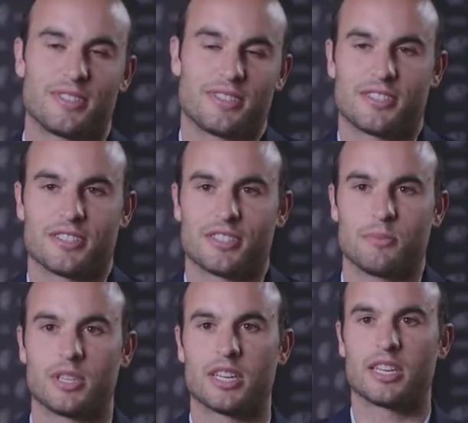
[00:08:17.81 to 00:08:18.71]
This is just the
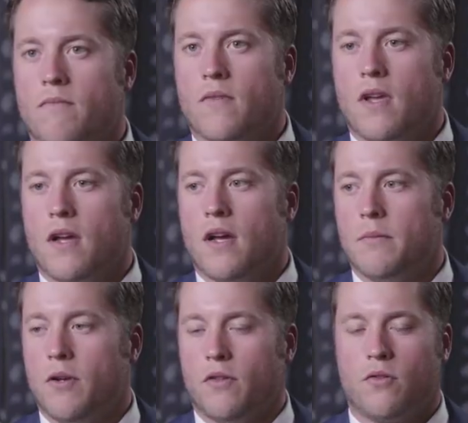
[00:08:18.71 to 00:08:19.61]
beginning. You
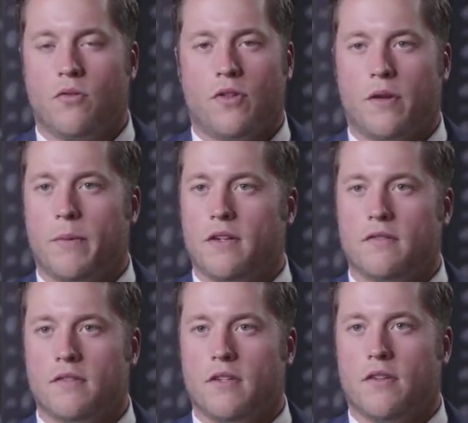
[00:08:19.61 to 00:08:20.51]
know, the cool thing
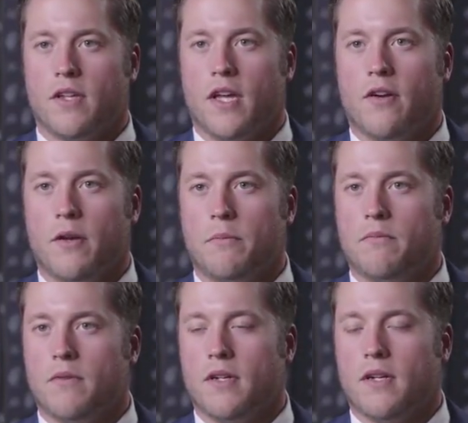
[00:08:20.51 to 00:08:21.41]
about, you know, the Gatorade
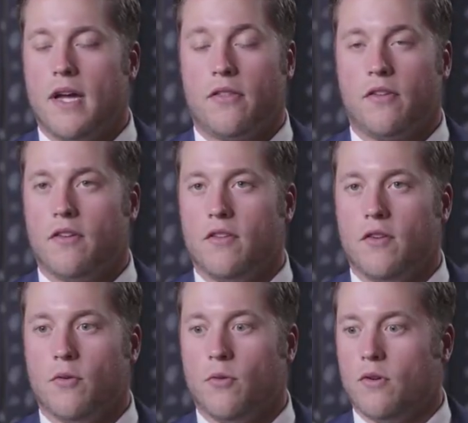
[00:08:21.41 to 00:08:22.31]
Athlete of the
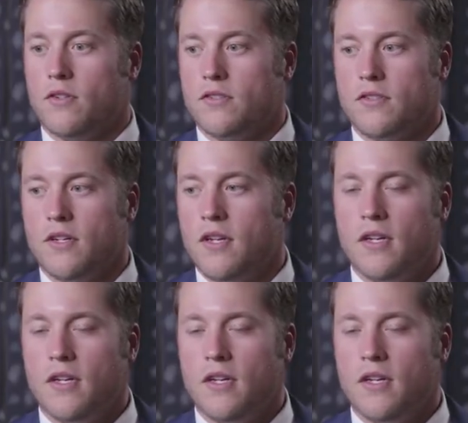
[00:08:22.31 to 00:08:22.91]
Year award is,